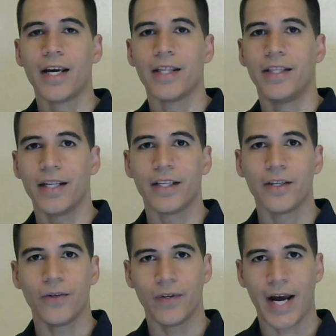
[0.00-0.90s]
then the
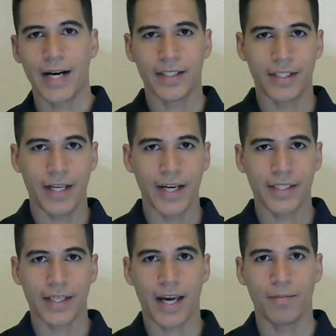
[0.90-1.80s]
United States
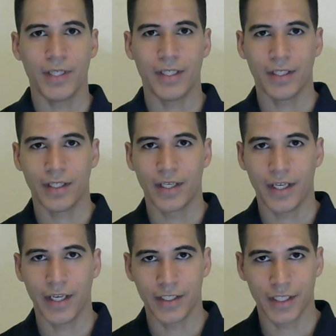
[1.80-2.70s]
came in
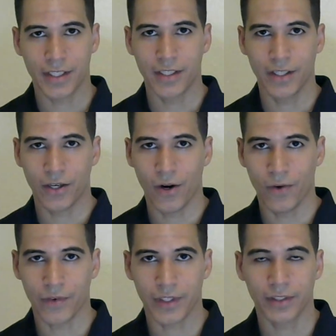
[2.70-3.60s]
and just took
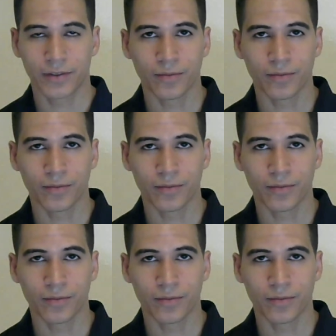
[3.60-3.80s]
over.